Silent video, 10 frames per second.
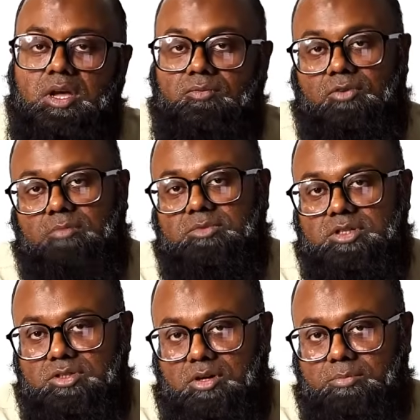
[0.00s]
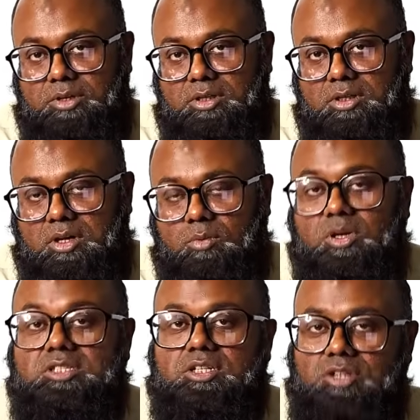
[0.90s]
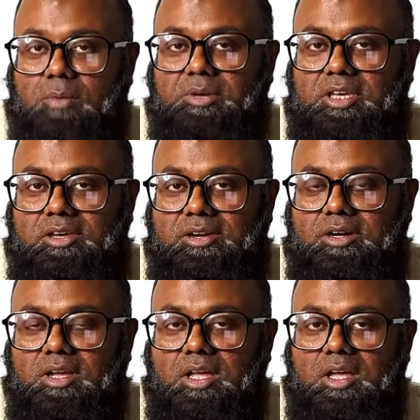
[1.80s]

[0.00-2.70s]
from this topic. What is the topic here?